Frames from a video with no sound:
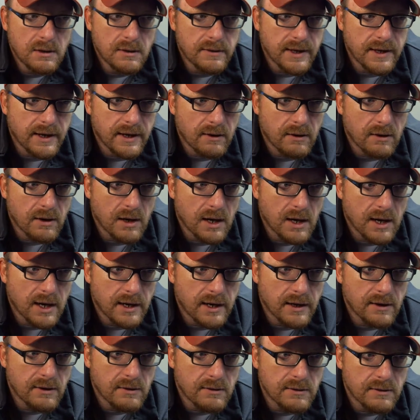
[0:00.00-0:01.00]
that are
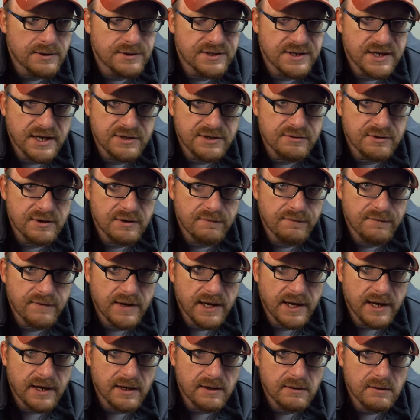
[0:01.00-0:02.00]
higher in saturated
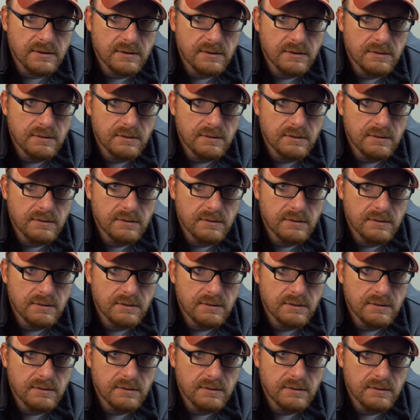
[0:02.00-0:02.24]
fat,